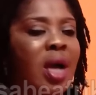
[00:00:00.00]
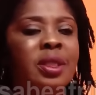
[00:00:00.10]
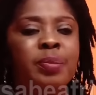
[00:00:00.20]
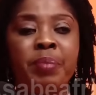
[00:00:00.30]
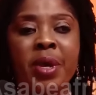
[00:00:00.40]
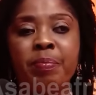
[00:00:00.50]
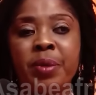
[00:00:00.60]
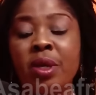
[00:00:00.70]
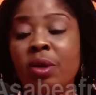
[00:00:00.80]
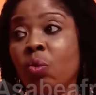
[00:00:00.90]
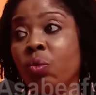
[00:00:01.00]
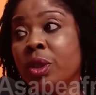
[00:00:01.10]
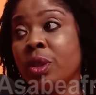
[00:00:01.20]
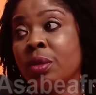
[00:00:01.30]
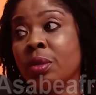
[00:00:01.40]
had baby
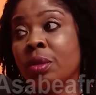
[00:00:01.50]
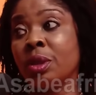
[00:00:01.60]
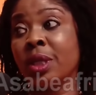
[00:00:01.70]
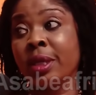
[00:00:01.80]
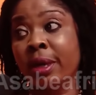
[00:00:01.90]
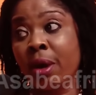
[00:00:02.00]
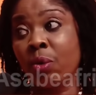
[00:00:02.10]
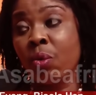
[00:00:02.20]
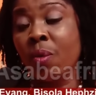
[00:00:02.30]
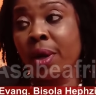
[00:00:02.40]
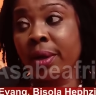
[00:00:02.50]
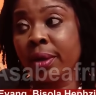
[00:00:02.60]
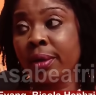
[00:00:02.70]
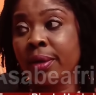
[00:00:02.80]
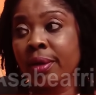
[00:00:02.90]
with General Gowan.